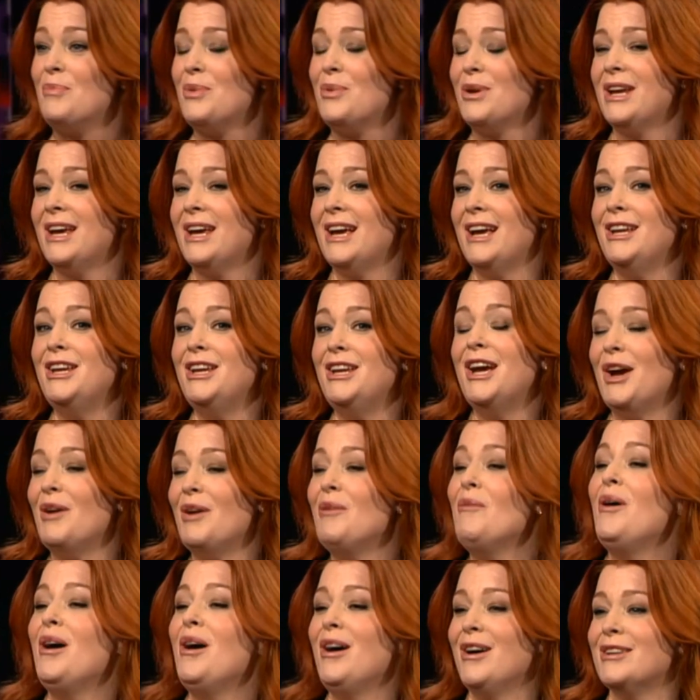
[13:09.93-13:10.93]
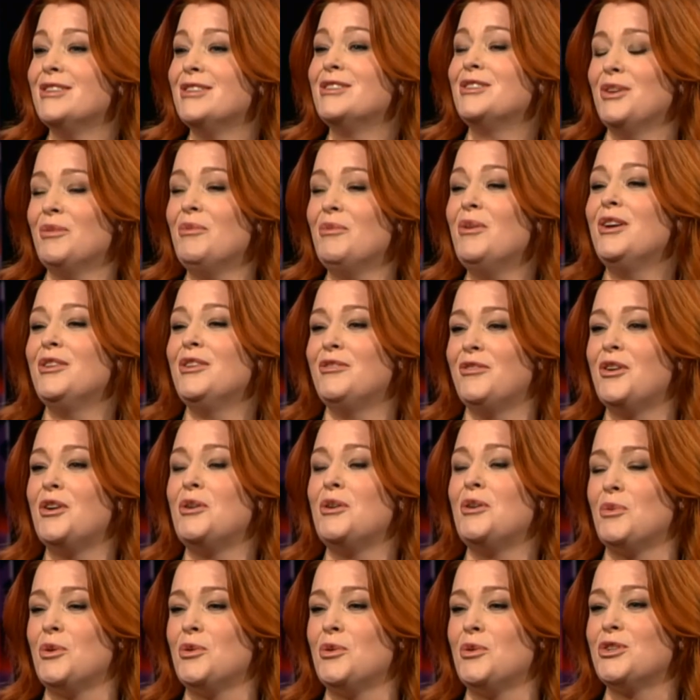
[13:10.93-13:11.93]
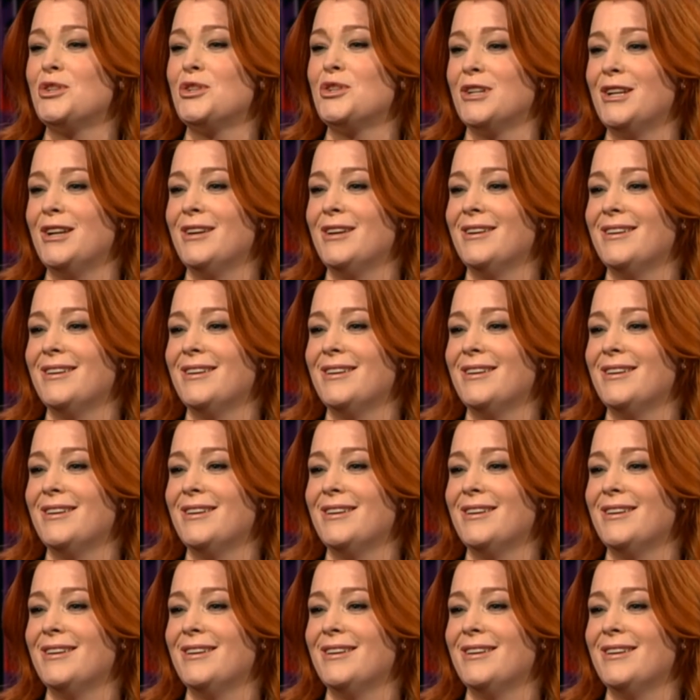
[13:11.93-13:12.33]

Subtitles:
But it was very emotional.